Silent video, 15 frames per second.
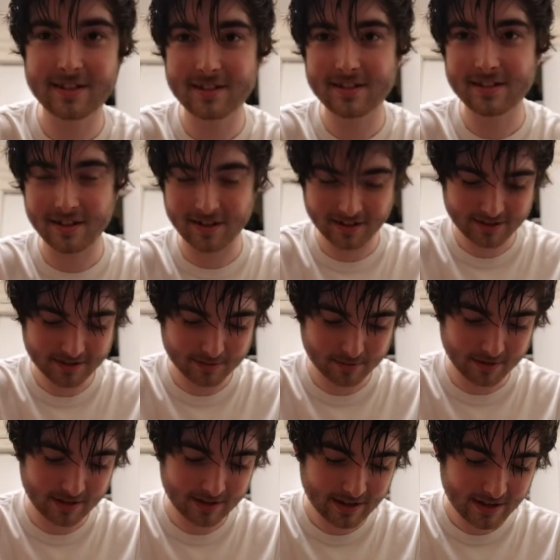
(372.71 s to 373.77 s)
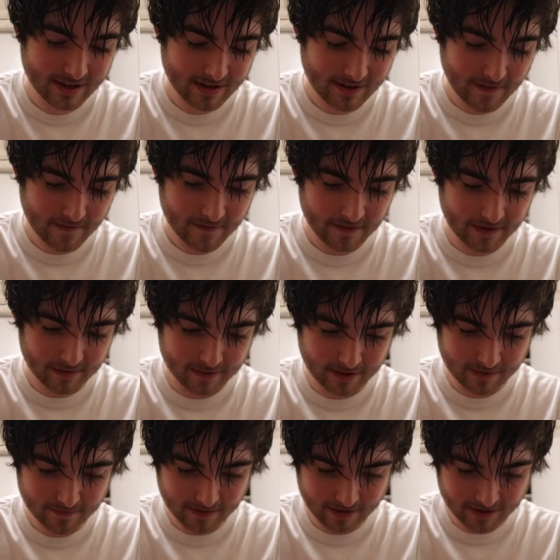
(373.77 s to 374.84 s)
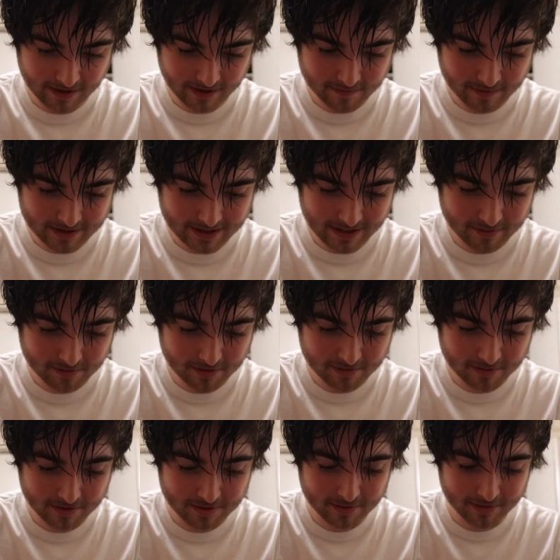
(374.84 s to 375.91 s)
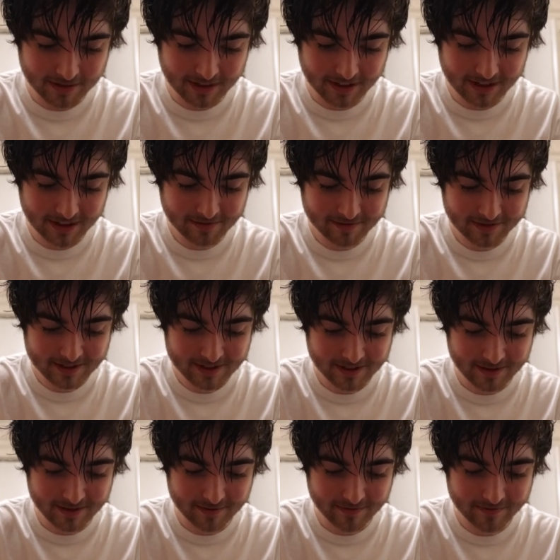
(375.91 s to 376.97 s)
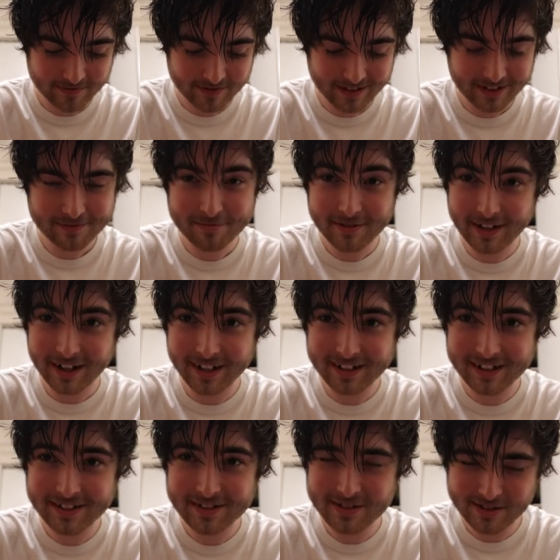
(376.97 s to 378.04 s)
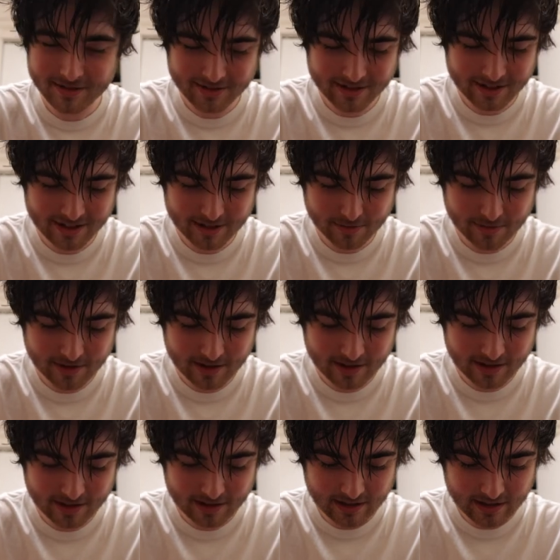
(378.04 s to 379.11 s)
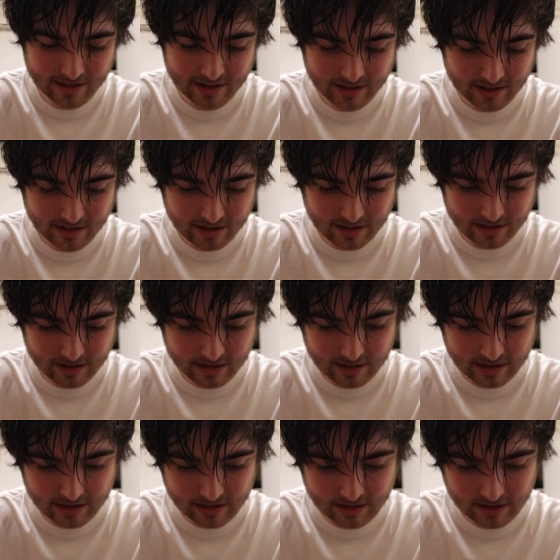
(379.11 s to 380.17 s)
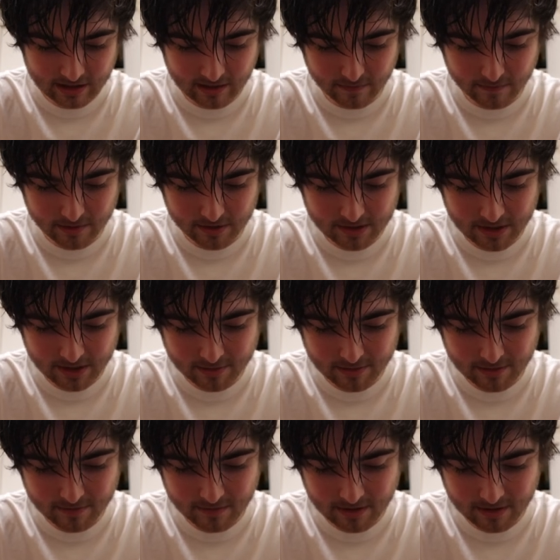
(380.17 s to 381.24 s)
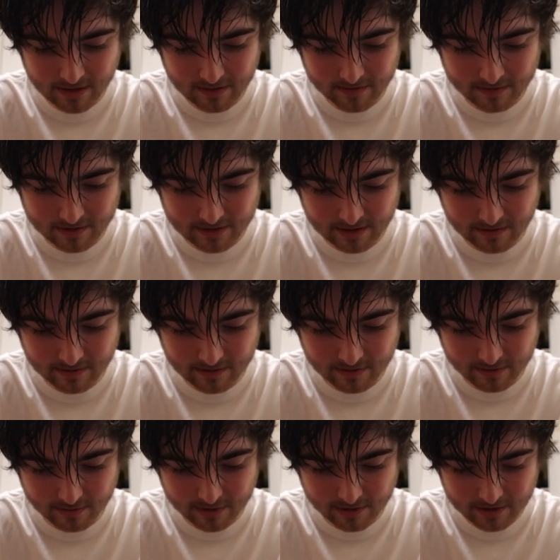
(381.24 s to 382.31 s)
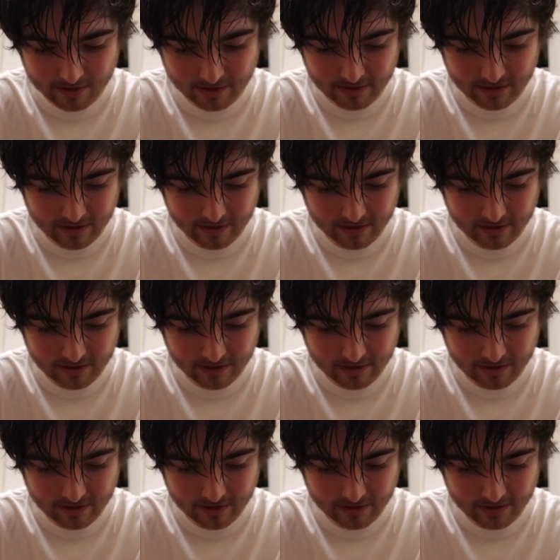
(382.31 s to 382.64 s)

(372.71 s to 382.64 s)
sucks. But I mean, I've fallen off my skateboard multiple times, so I'm kind of used to it at this point. The first time I fell off was definitely the worst,